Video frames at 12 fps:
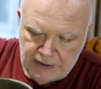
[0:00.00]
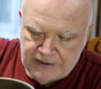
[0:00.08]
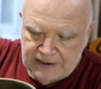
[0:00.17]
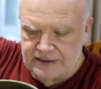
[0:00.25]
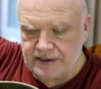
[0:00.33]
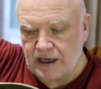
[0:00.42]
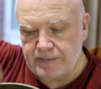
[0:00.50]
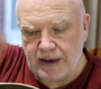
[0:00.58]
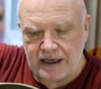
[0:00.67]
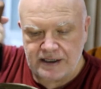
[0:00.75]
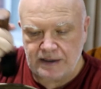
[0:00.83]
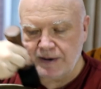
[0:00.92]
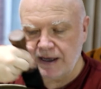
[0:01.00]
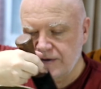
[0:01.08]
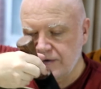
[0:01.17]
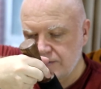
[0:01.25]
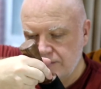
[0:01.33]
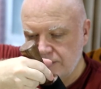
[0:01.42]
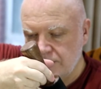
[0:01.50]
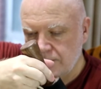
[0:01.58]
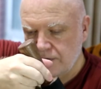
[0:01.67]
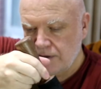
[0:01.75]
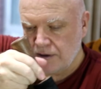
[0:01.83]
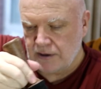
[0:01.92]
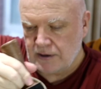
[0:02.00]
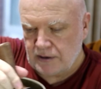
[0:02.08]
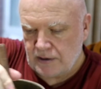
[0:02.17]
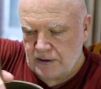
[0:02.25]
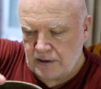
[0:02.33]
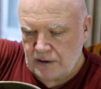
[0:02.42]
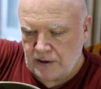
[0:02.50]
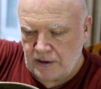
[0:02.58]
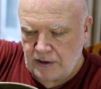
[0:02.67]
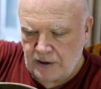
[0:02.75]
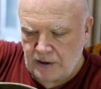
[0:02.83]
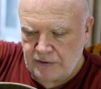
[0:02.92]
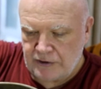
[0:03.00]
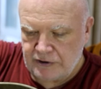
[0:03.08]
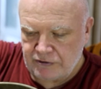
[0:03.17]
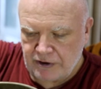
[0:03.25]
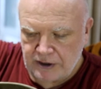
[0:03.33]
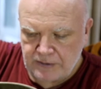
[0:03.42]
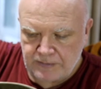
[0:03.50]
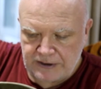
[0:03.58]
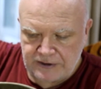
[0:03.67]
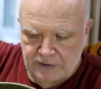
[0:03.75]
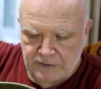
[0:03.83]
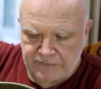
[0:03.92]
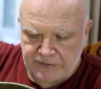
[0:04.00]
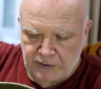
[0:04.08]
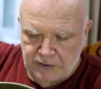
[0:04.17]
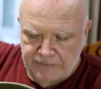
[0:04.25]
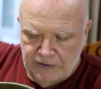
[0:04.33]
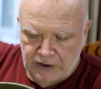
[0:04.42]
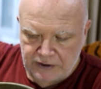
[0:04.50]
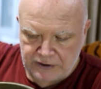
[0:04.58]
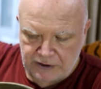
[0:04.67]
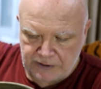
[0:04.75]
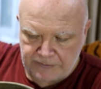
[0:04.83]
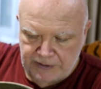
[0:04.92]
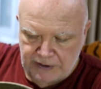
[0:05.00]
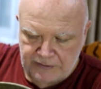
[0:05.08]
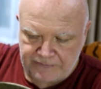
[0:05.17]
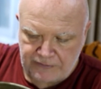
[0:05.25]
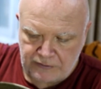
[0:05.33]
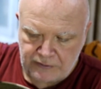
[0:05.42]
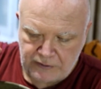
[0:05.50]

these cymatic patterns are incredibly sort of universal and beautiful.